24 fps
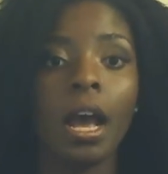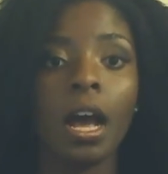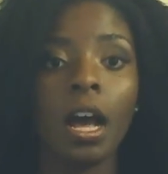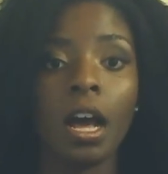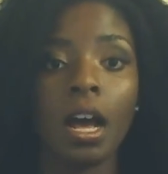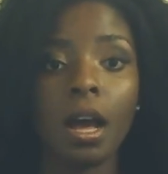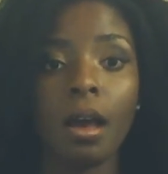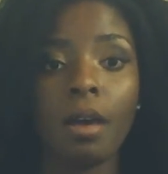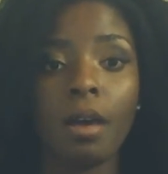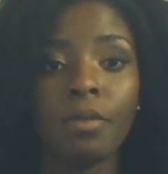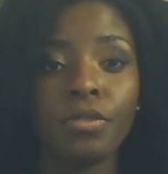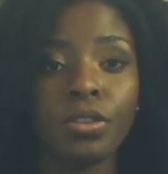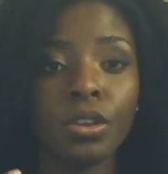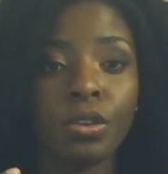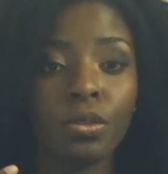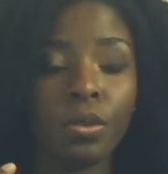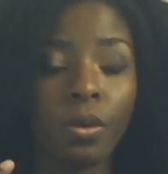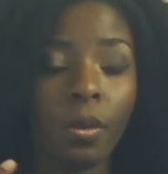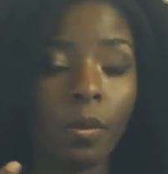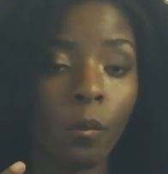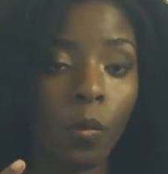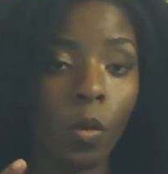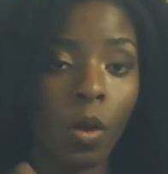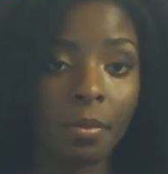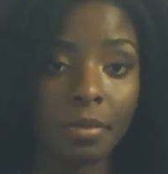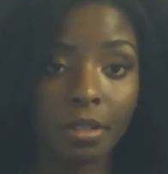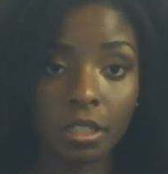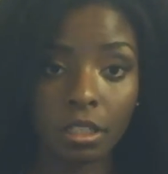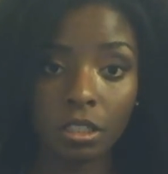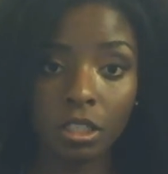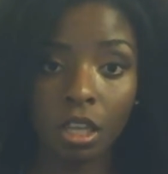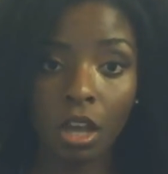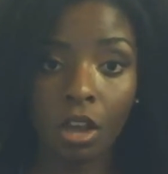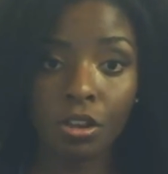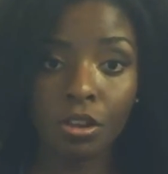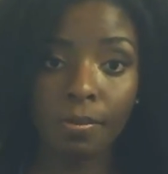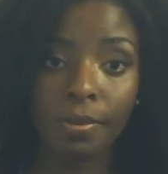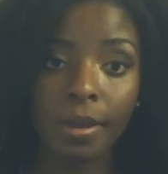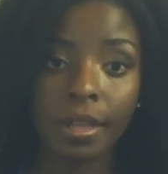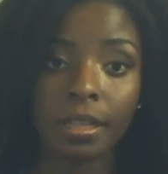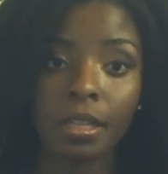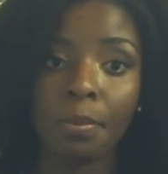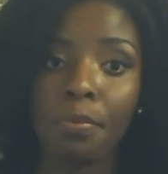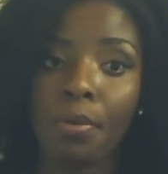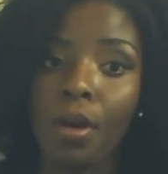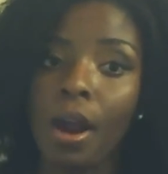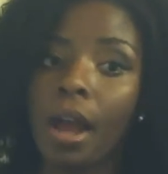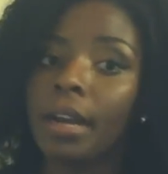Um, if you want me to tell you about
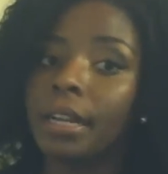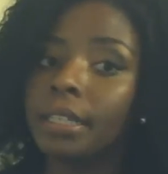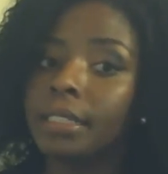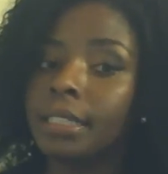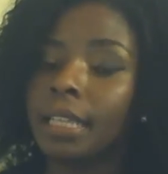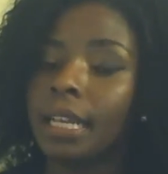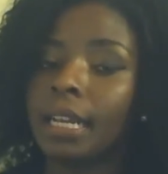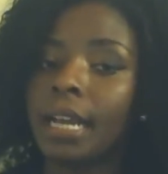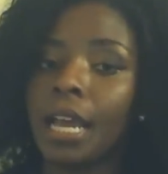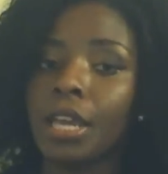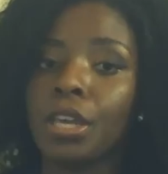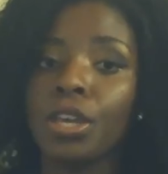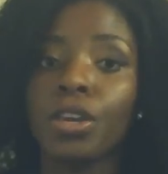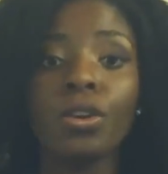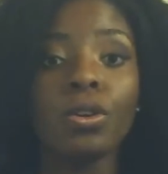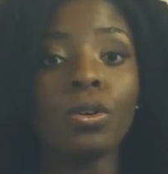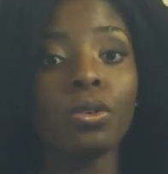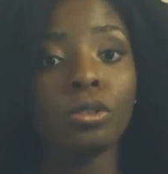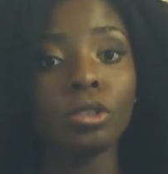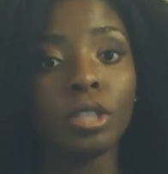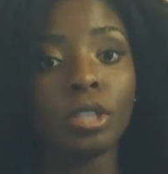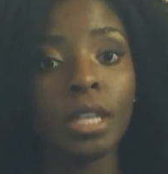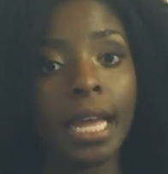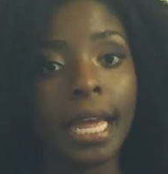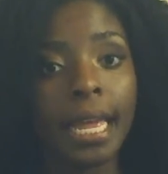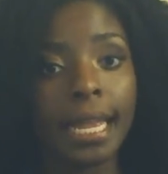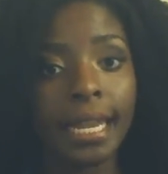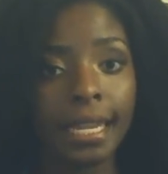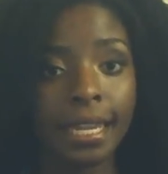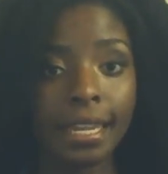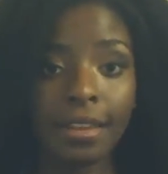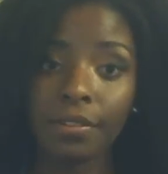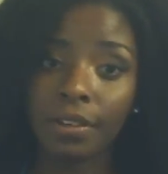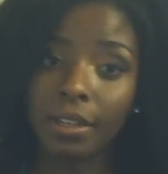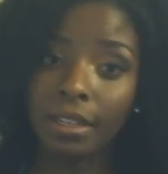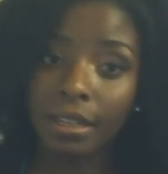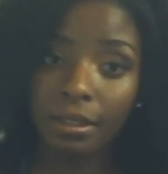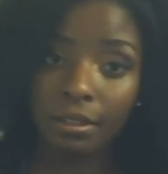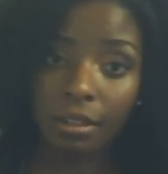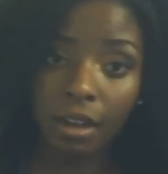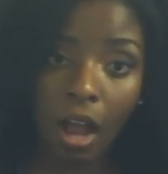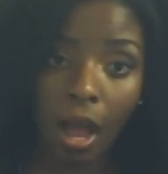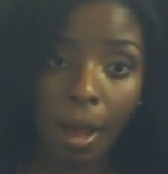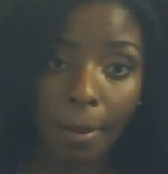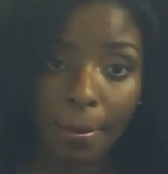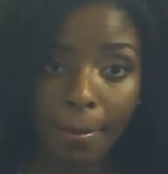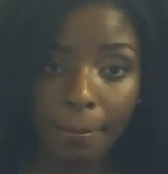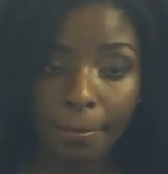the products that I use, leave a
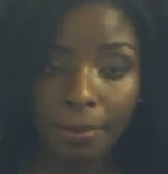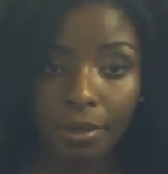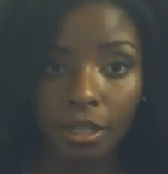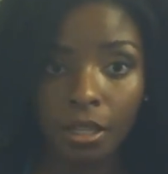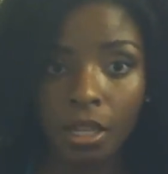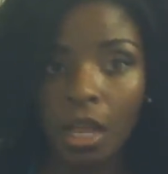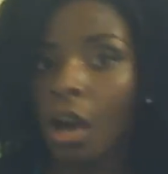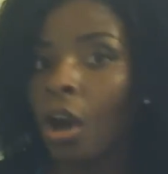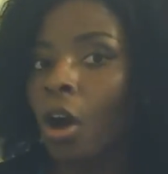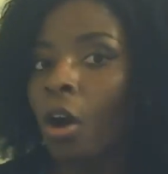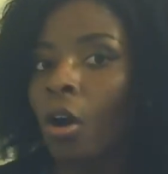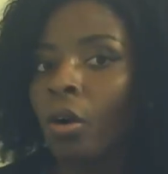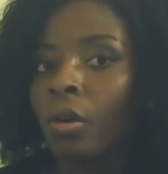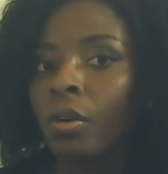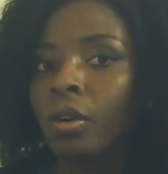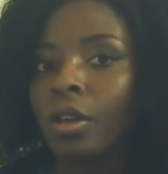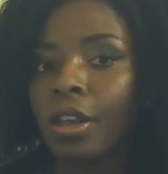comment below.